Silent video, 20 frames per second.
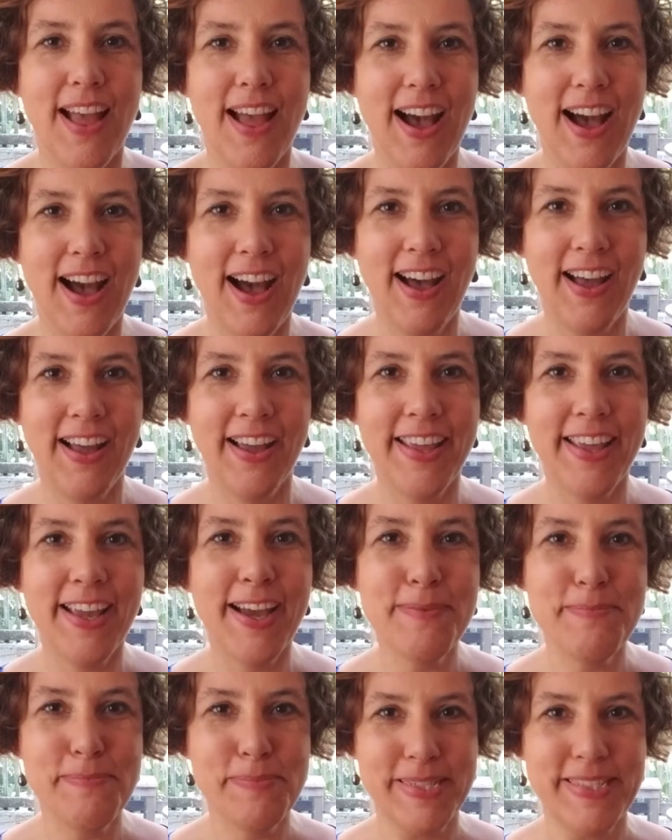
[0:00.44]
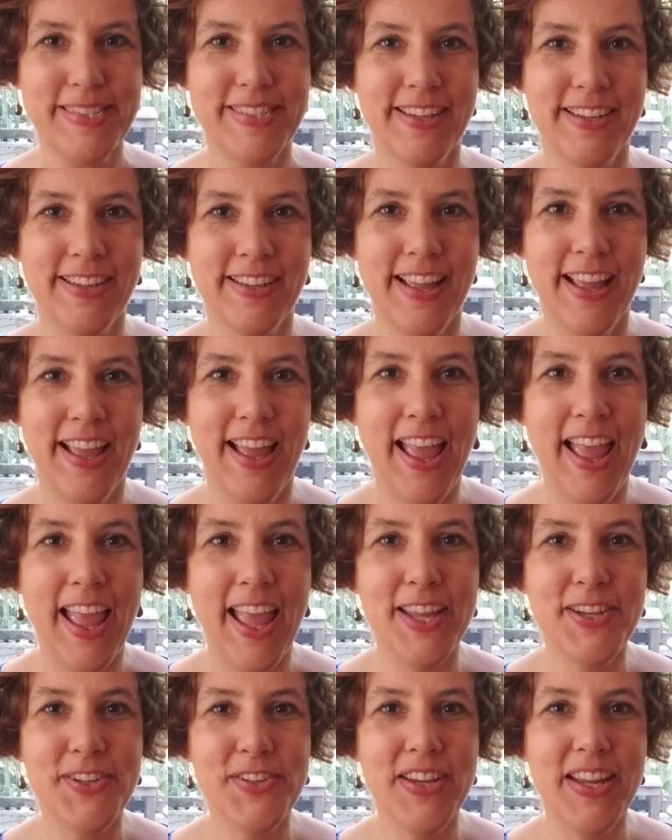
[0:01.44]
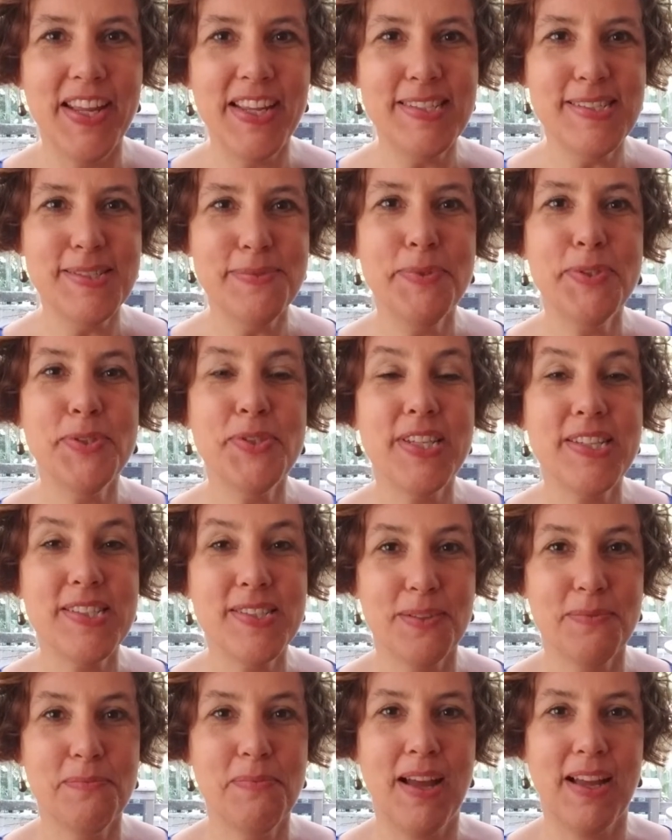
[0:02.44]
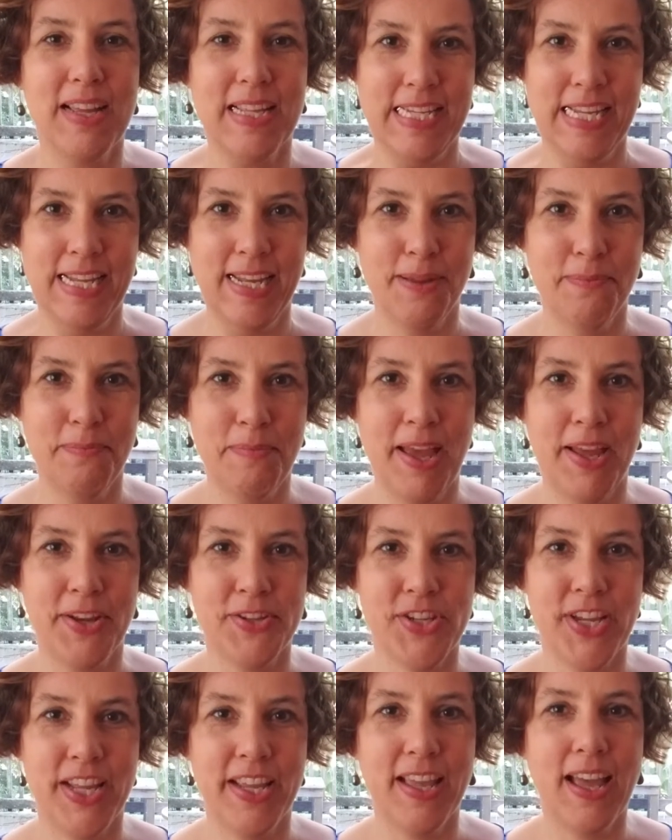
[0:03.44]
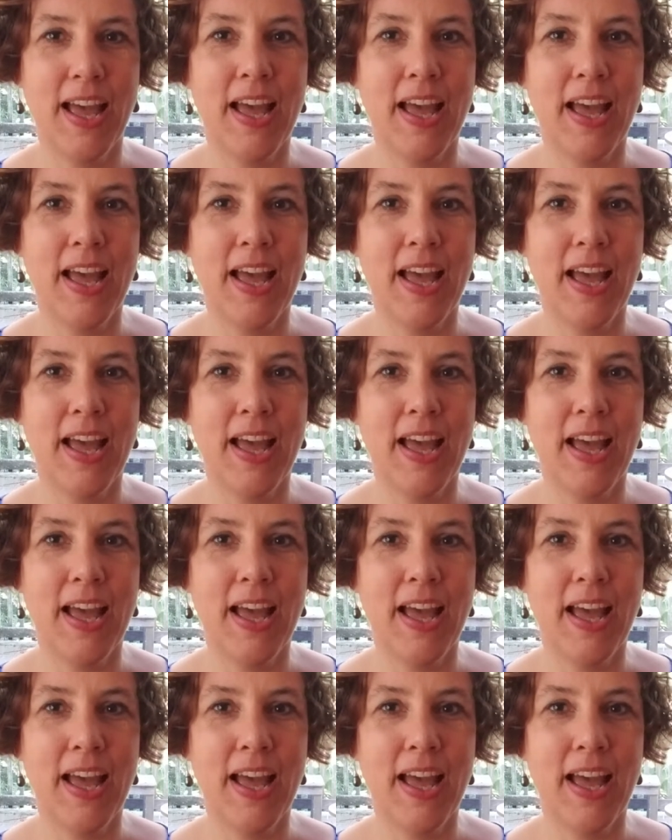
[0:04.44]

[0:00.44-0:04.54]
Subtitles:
Hi, I'm Britta. In today's Musings on Marketing and Magic,